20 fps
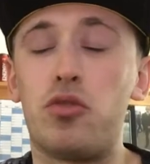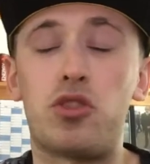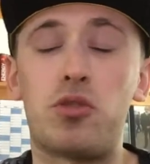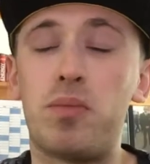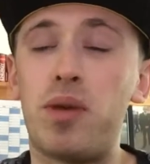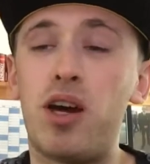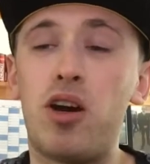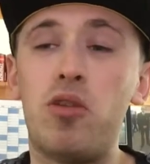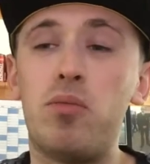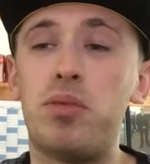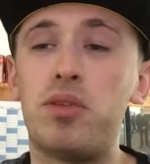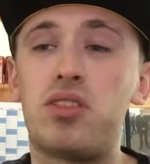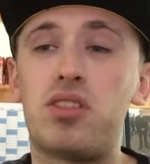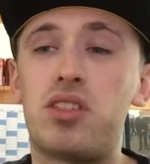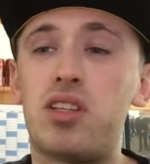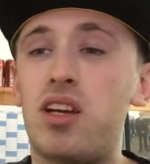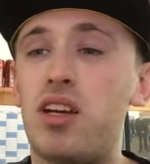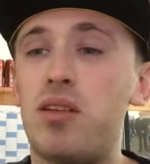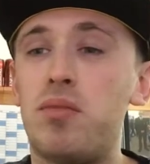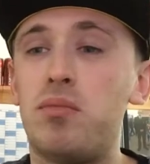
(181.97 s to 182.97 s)
smell, but
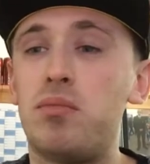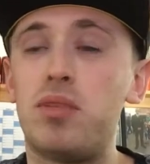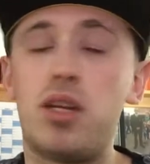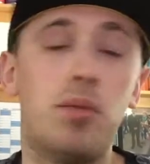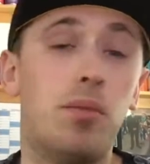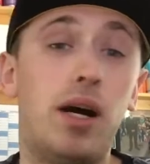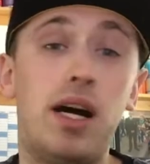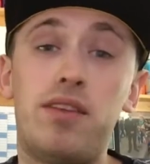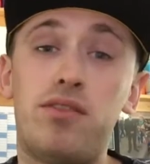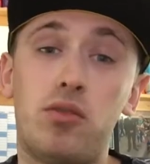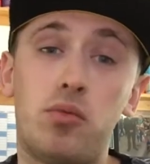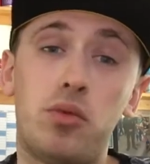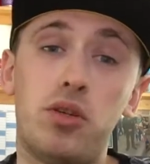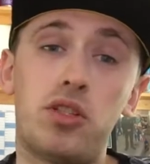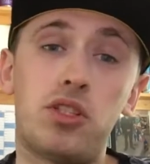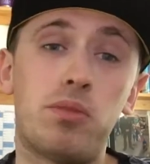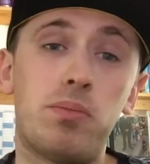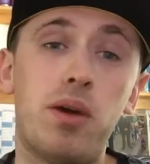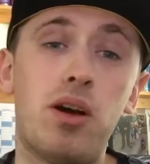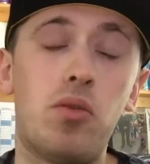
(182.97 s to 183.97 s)
it might have a weird
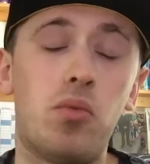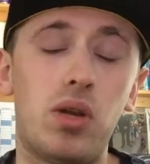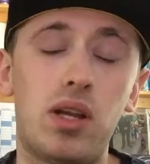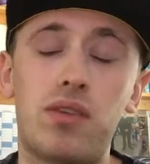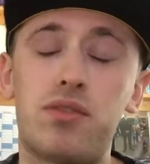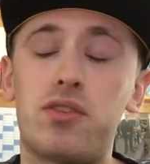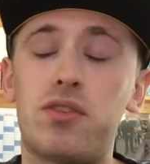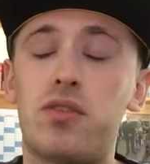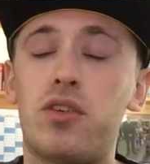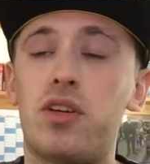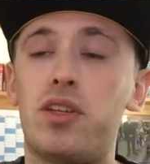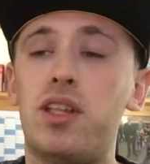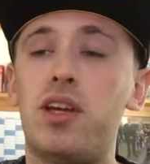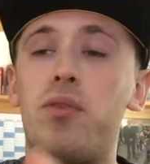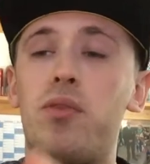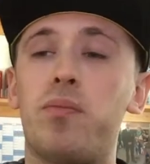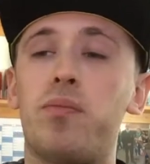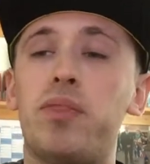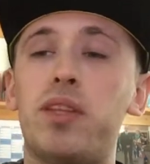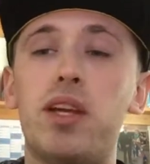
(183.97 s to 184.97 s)
smell. We'll have to find
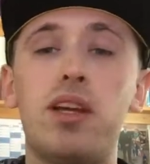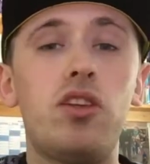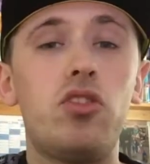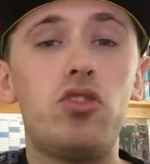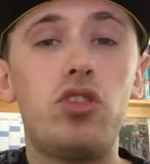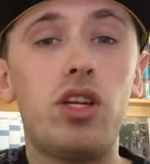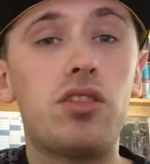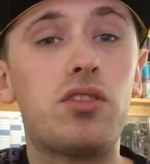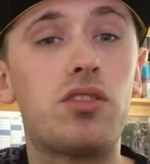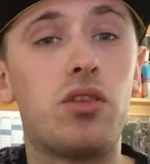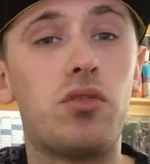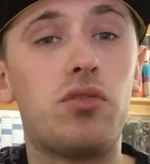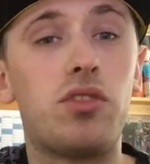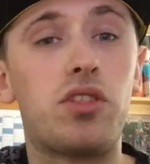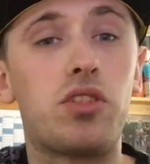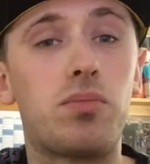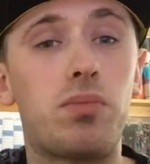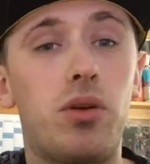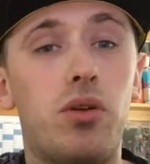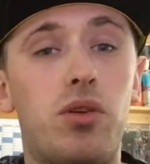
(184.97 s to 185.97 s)
out. Just don't
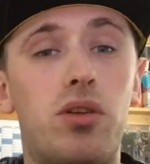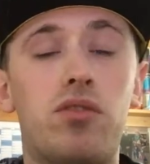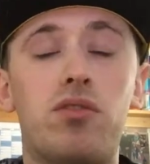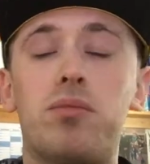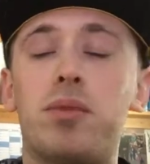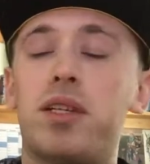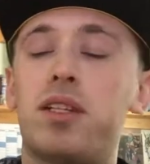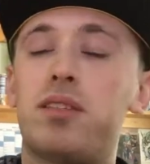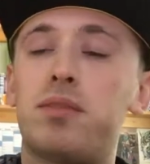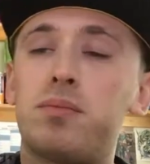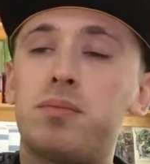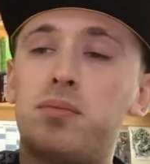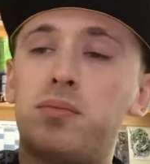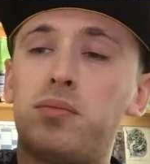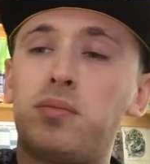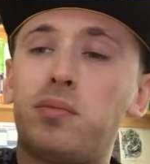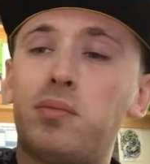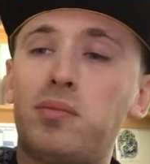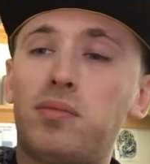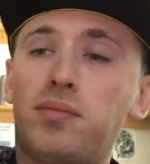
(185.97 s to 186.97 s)
explode over me.
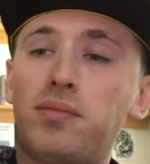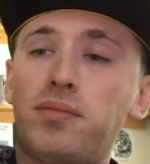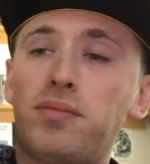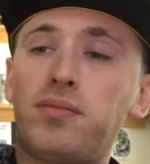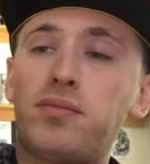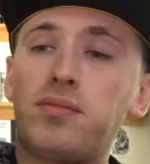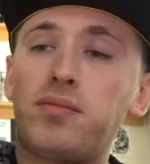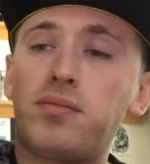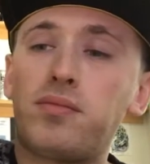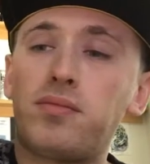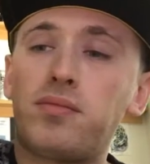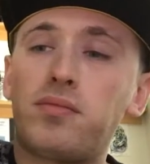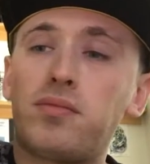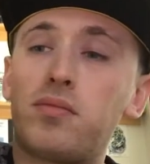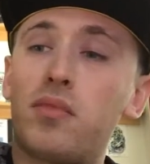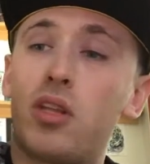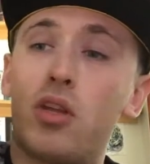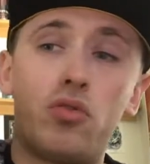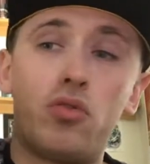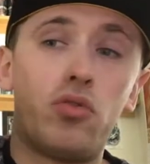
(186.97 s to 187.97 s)

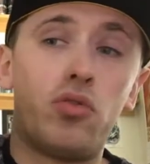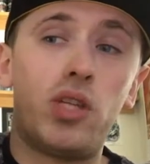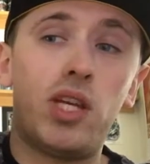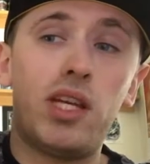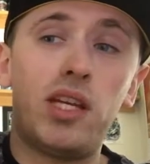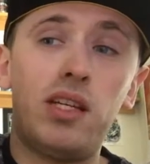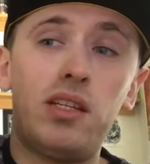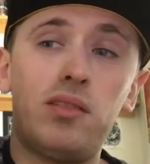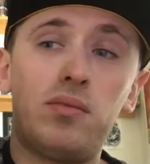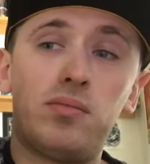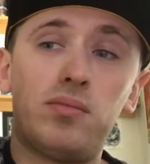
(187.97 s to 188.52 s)
Don't you dare.